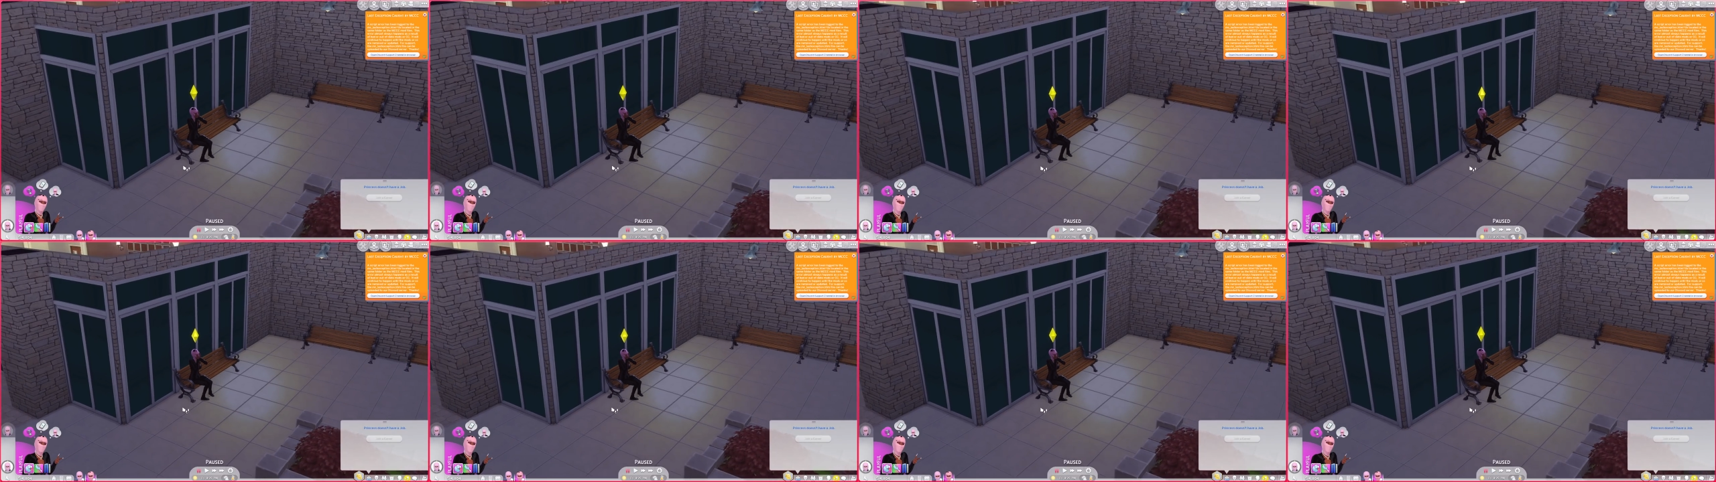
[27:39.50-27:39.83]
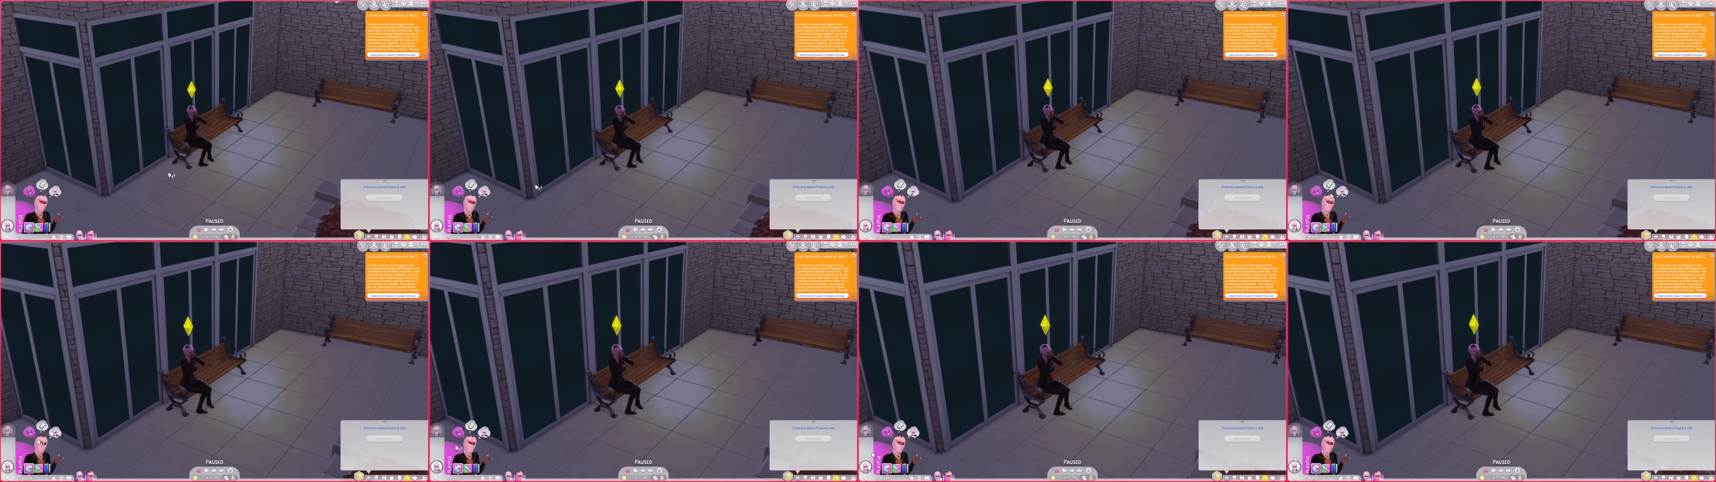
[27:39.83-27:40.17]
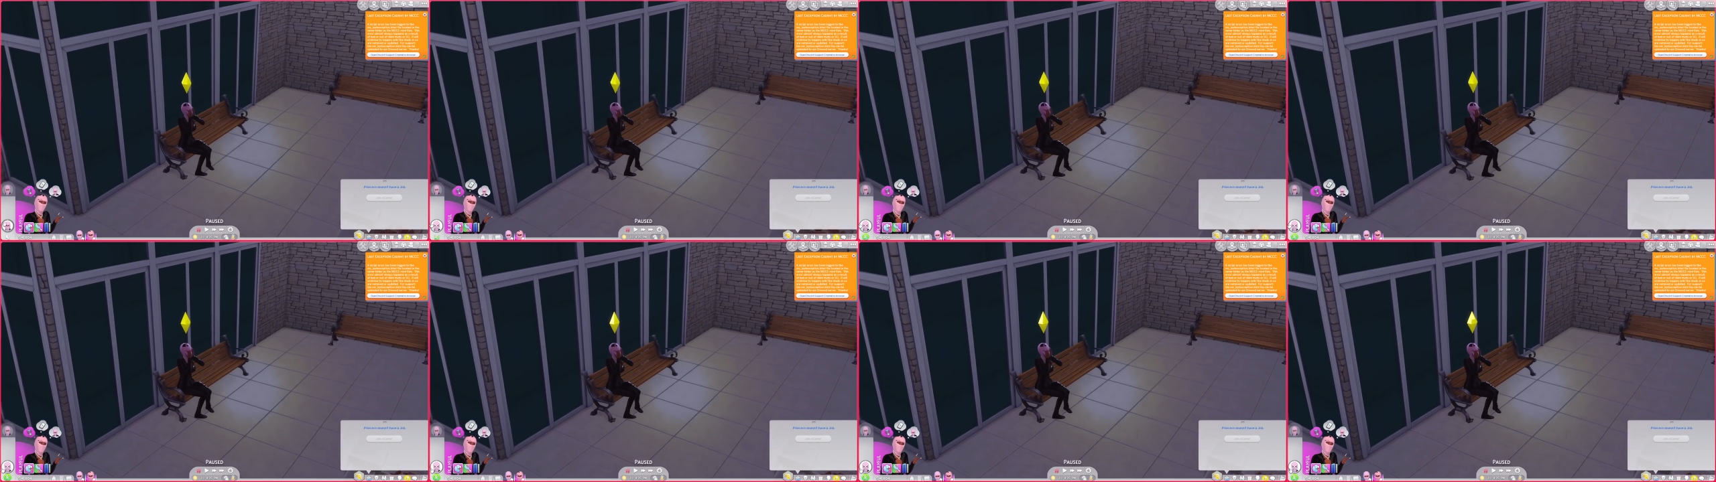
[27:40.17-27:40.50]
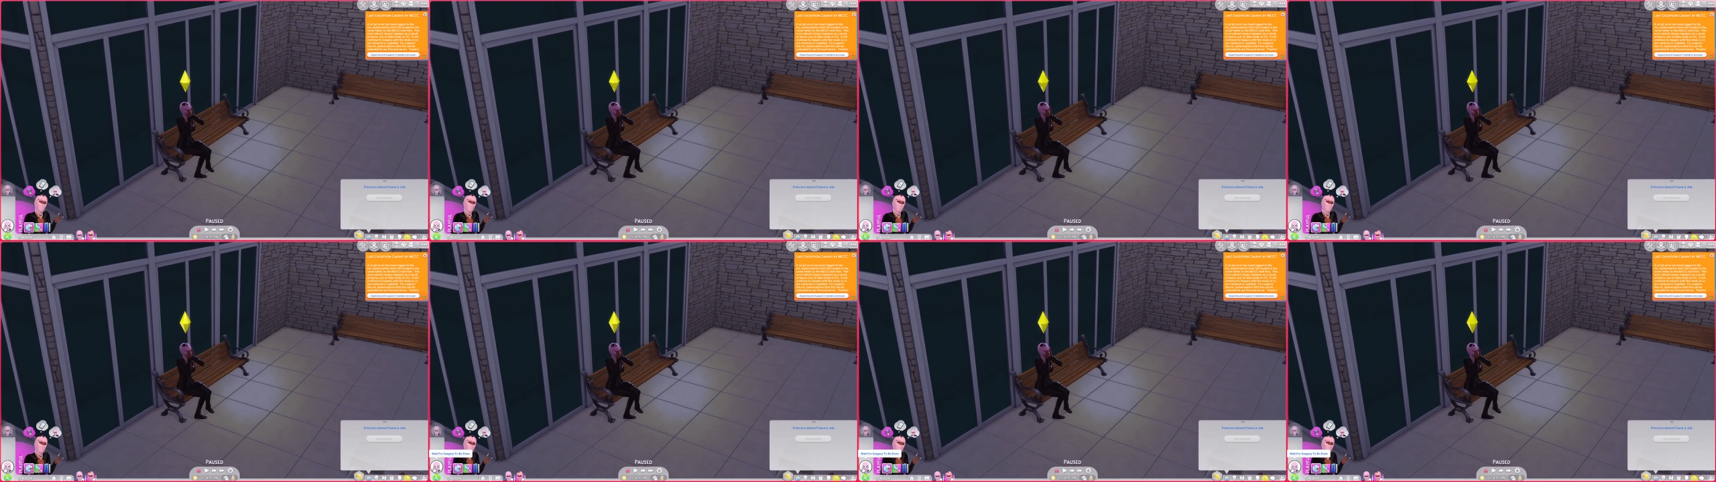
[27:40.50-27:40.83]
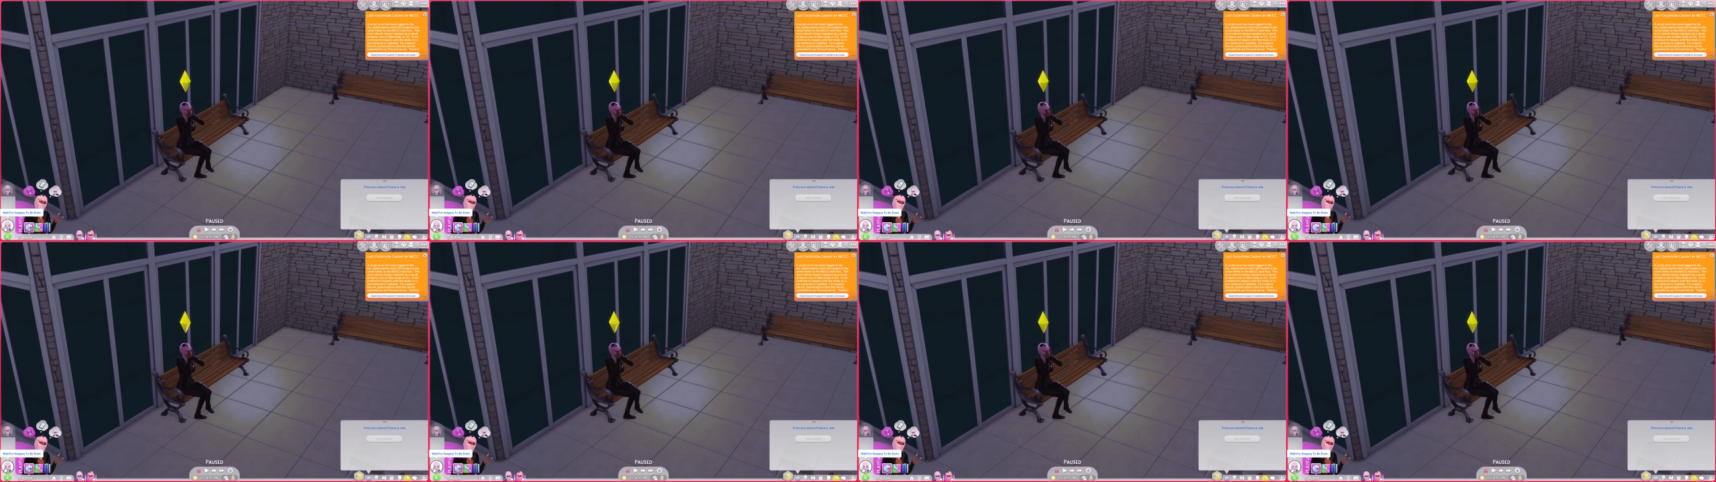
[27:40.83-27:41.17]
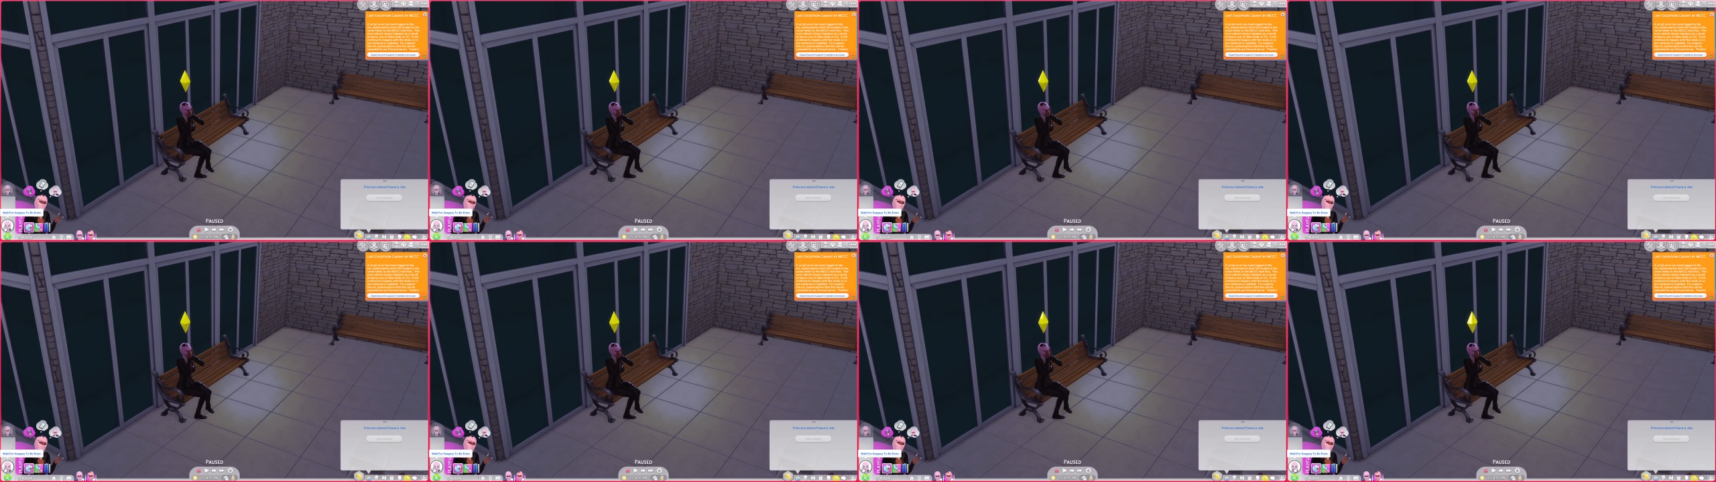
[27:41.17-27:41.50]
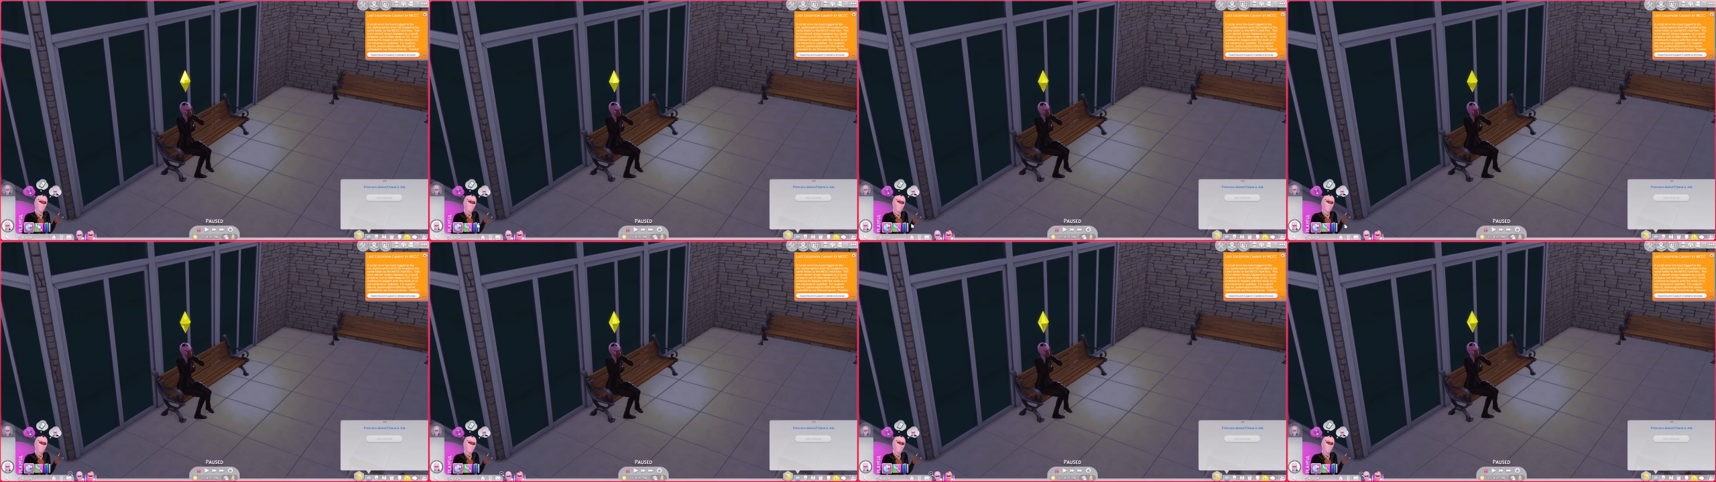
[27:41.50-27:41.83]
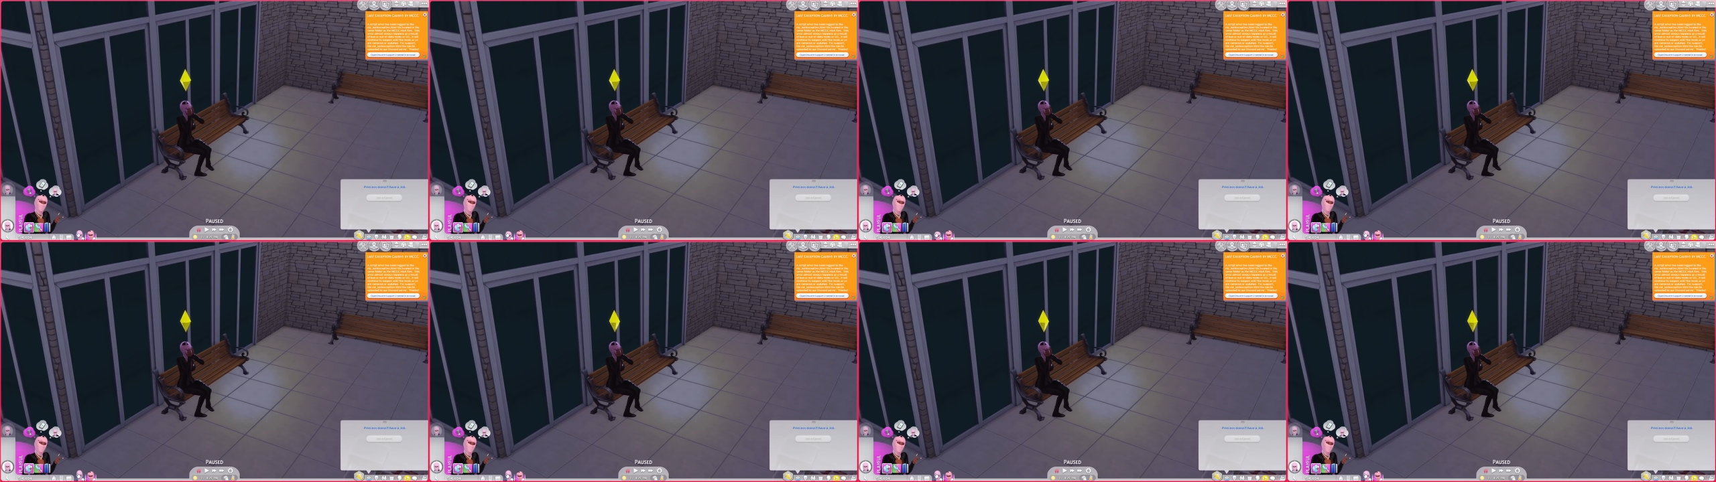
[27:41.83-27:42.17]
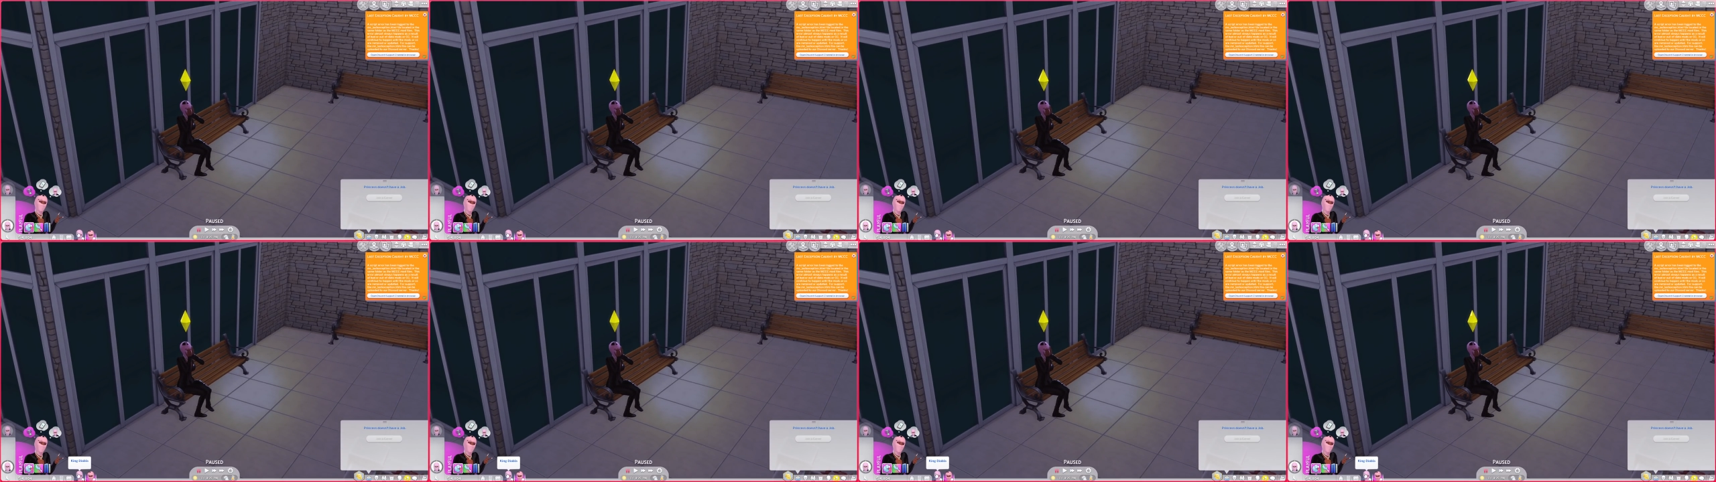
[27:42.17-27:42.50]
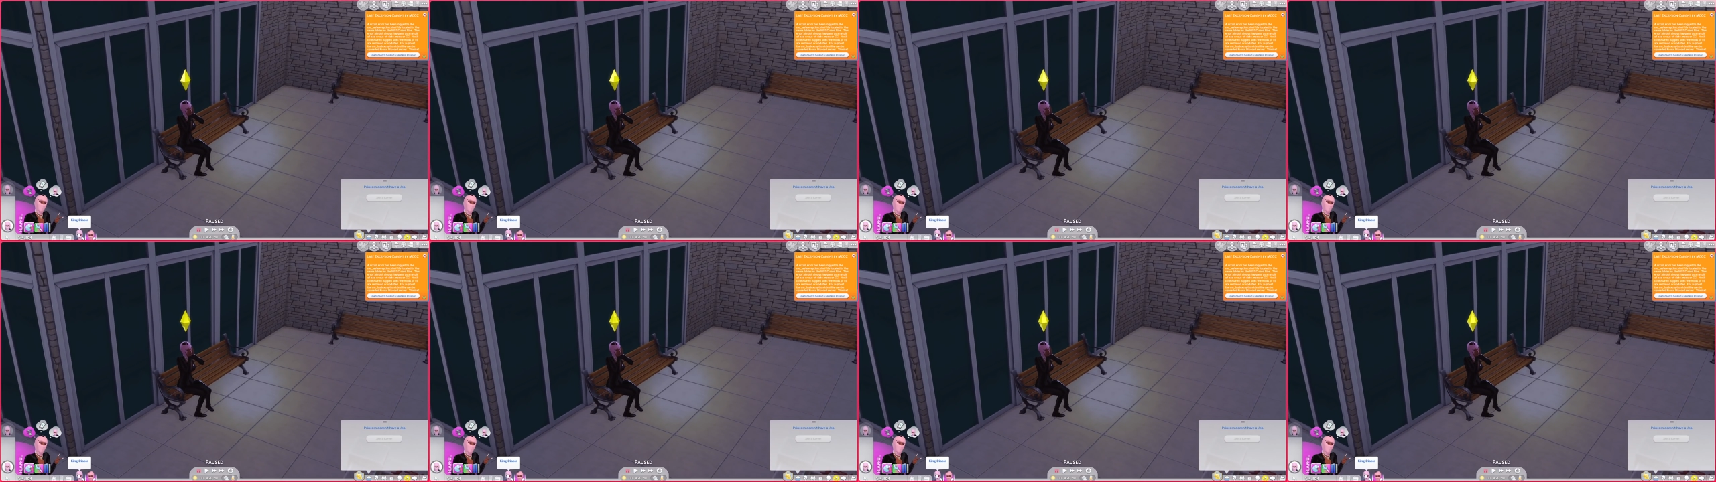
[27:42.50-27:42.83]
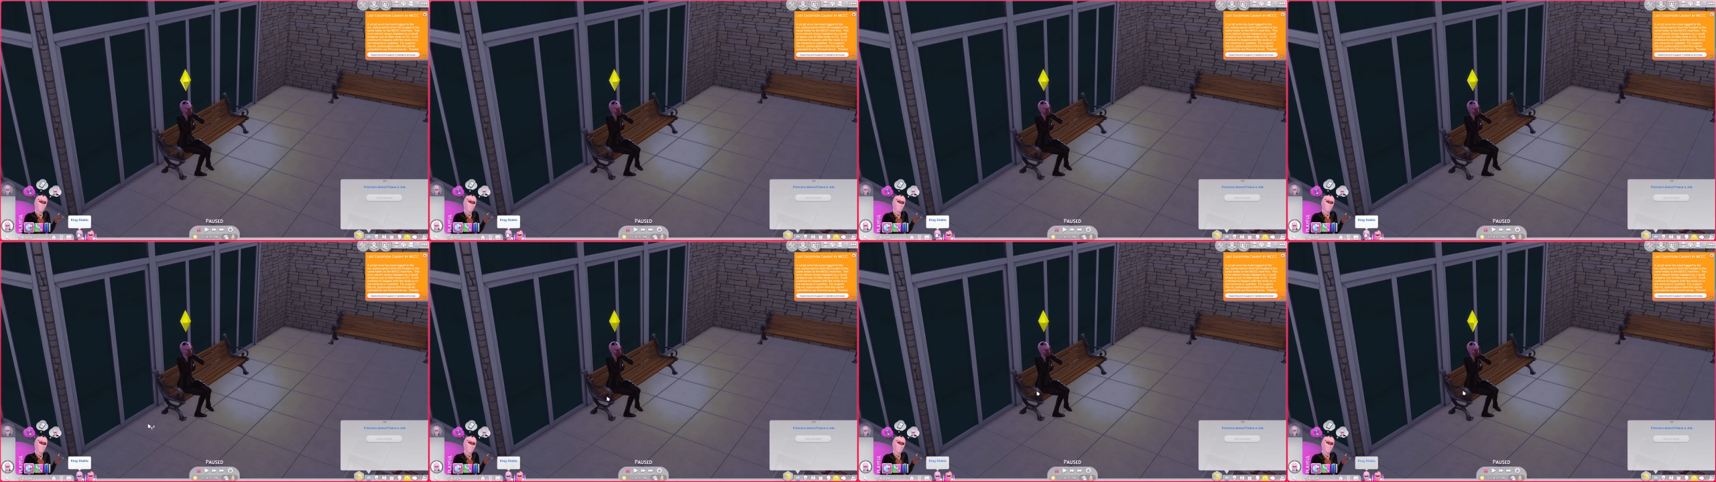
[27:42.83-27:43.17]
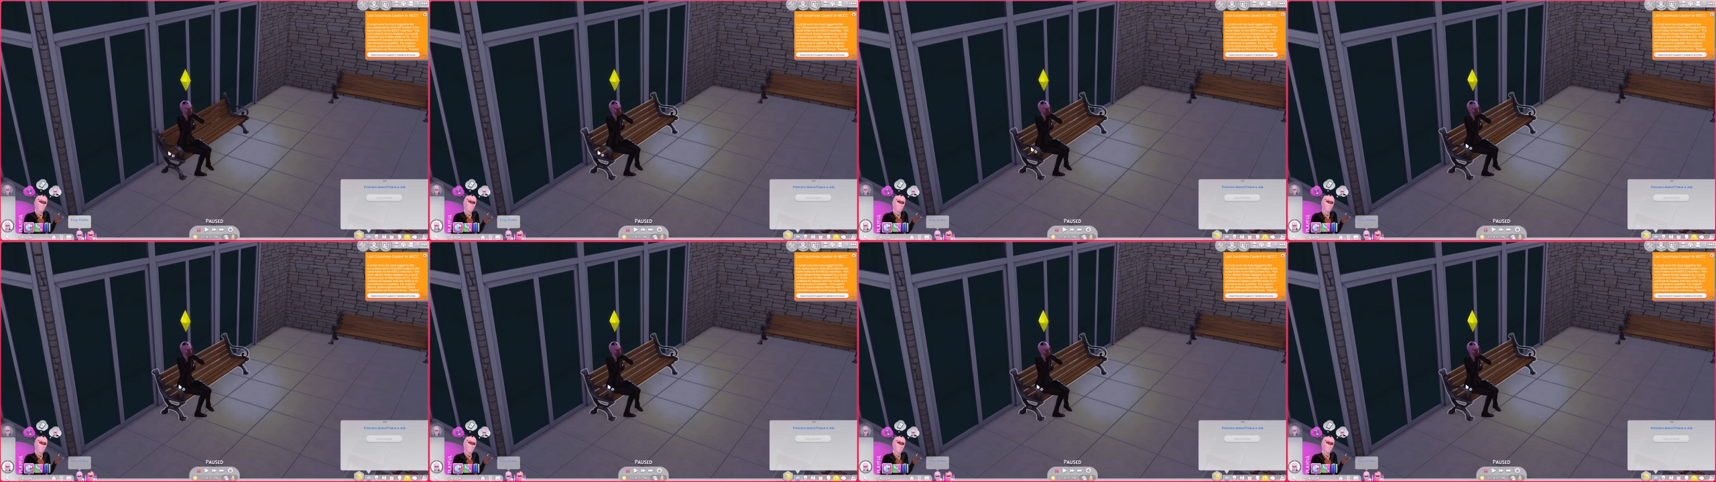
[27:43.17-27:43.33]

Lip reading: (no speaker visible)